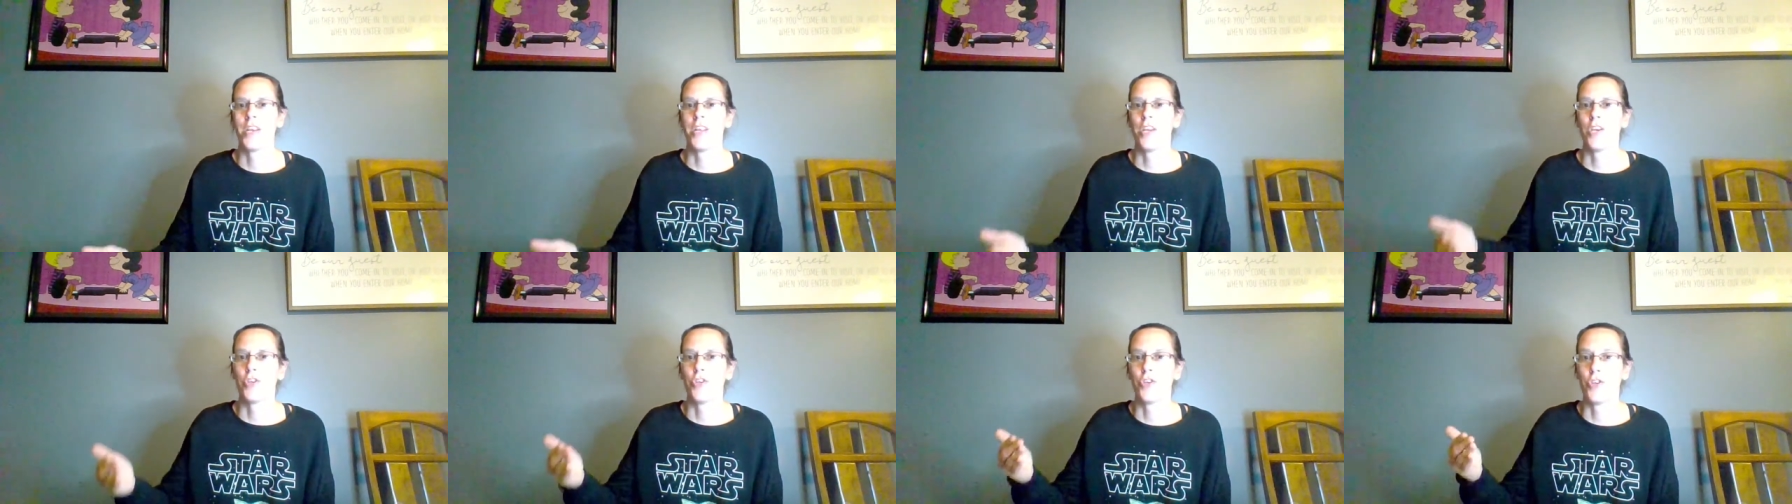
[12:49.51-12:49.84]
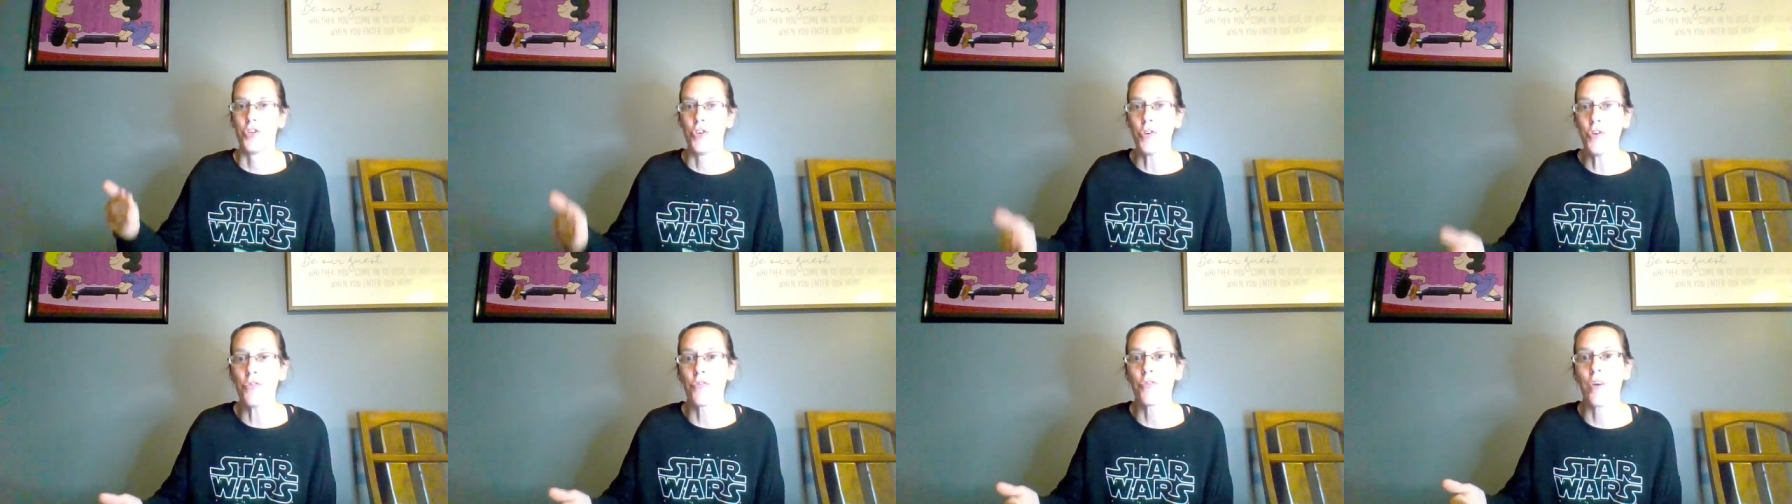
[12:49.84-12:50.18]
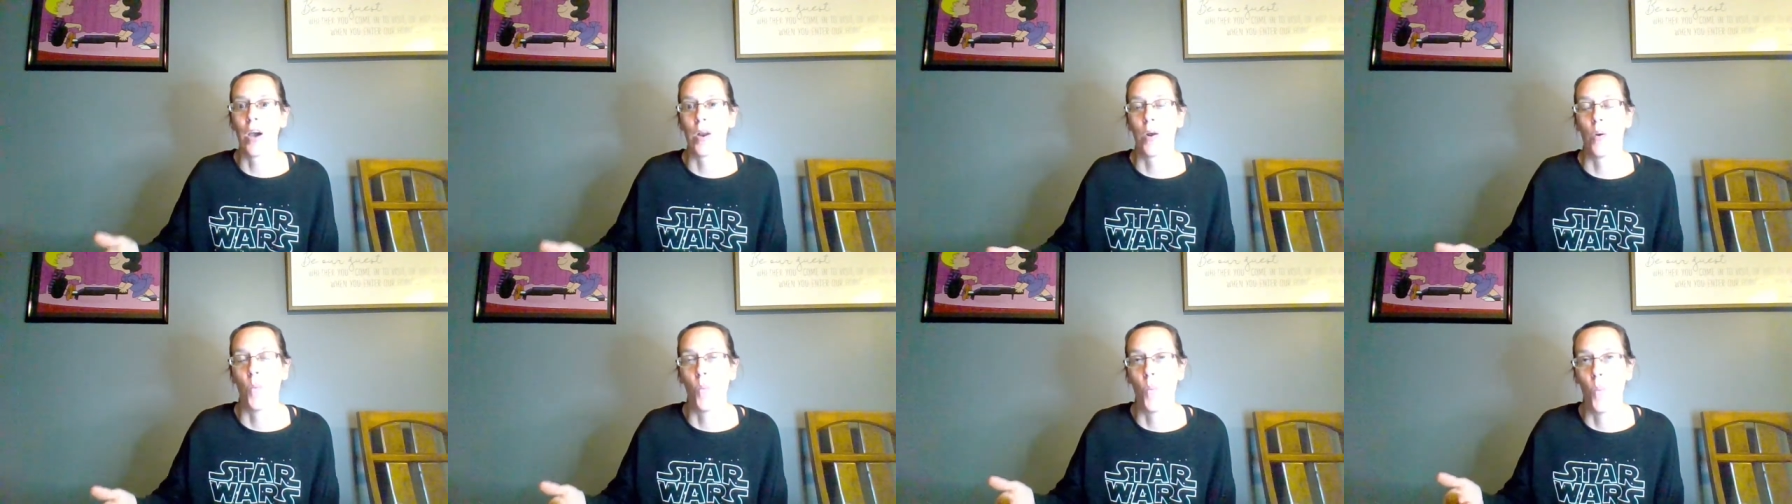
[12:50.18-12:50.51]
and yet you
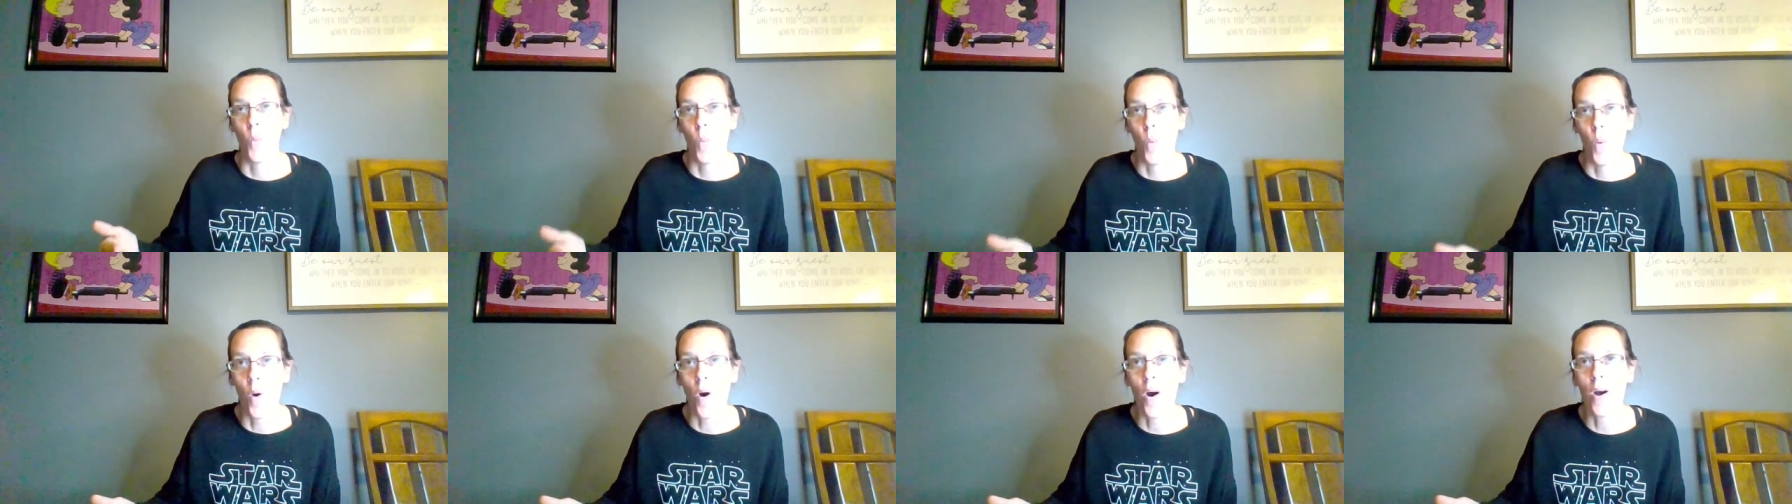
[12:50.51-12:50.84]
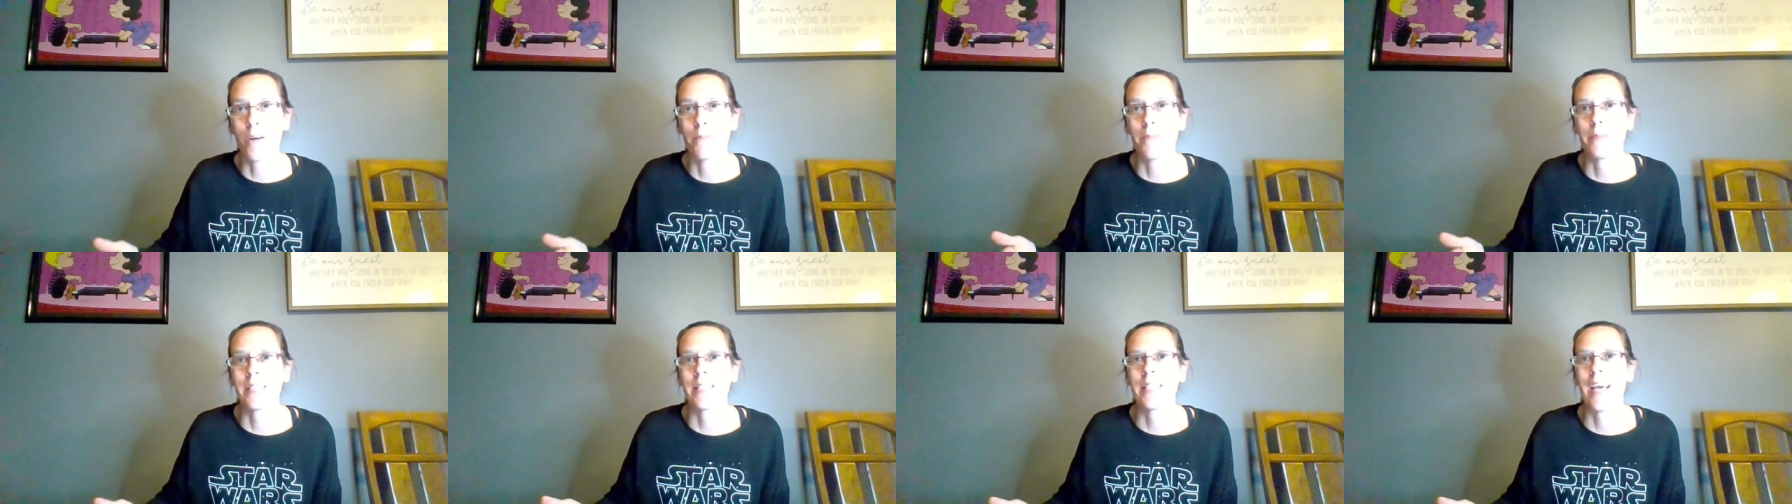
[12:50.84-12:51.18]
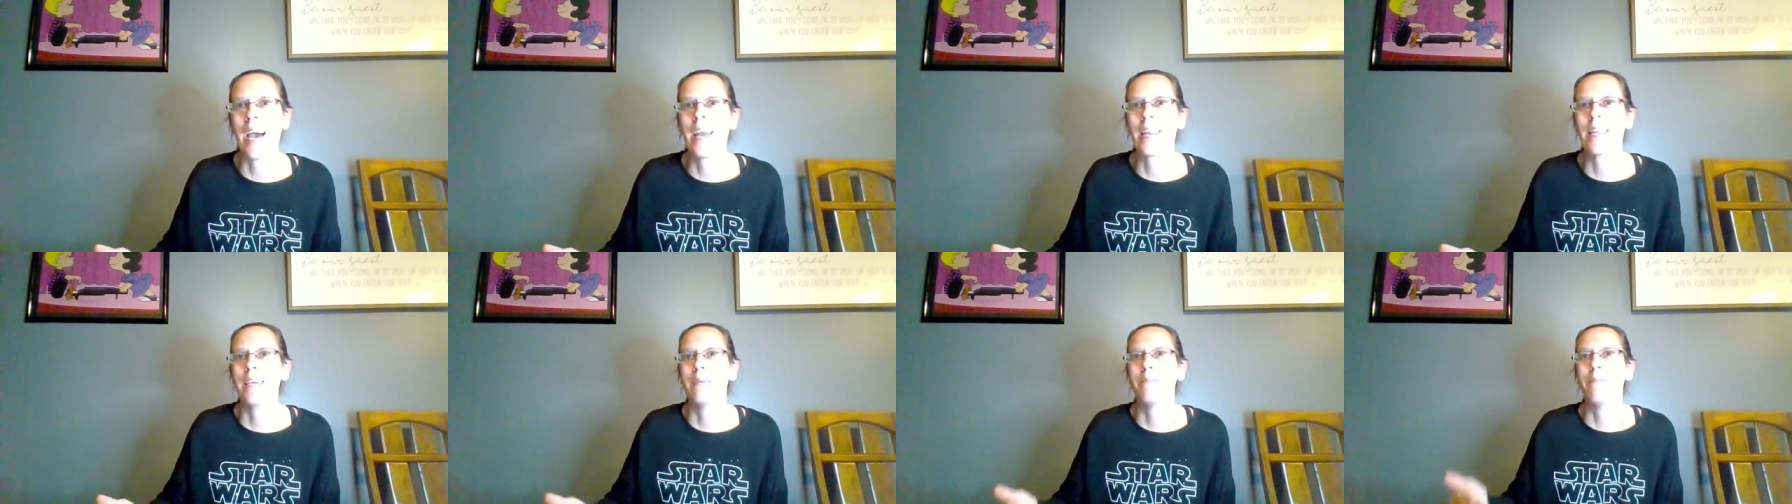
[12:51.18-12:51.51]
got to walk
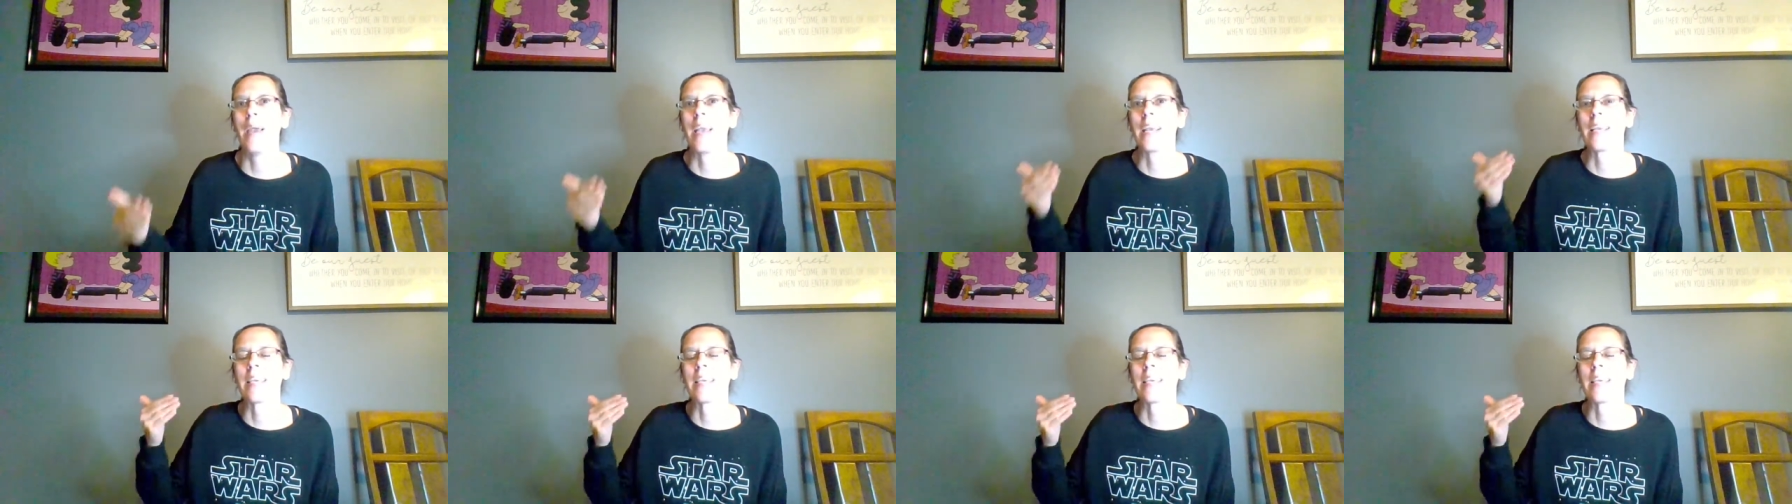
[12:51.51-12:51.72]
beside him